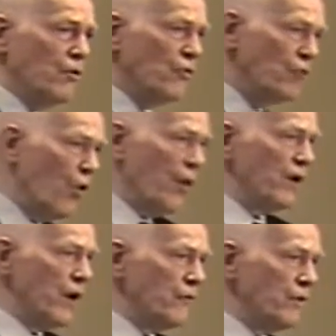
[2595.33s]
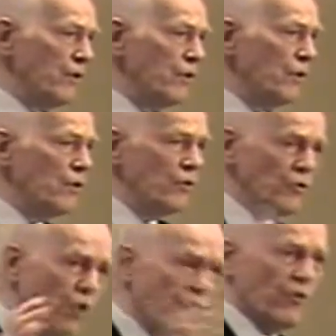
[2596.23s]
no adultery,
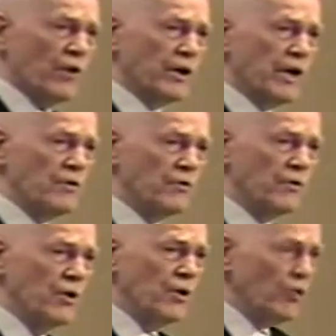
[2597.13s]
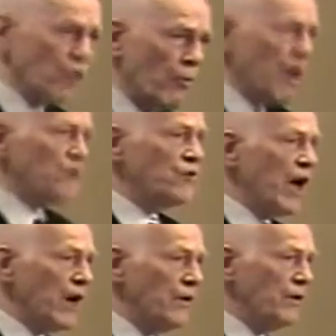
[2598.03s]
no fornication, no
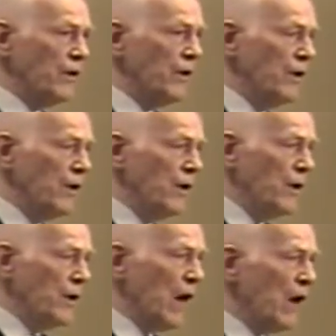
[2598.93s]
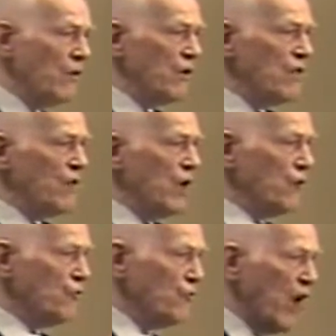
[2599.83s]
bestiality, now they're either
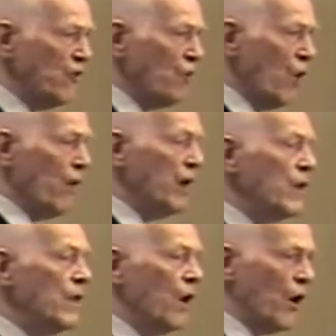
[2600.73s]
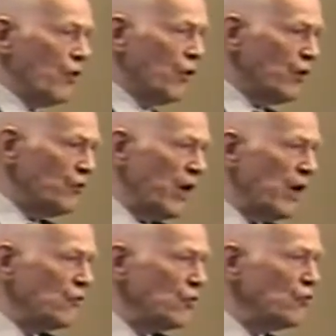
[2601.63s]
have changed already or going to
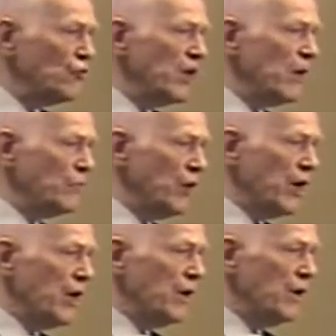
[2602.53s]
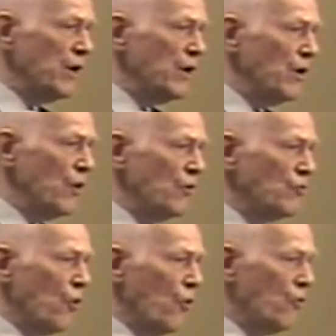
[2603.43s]
change the UCMJ.
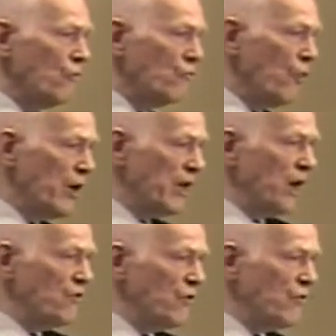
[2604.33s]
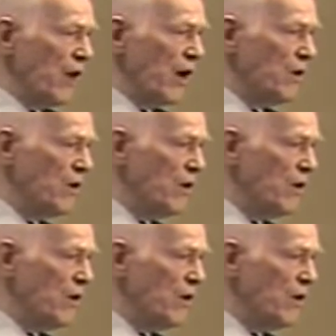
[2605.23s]
So fornication is fine.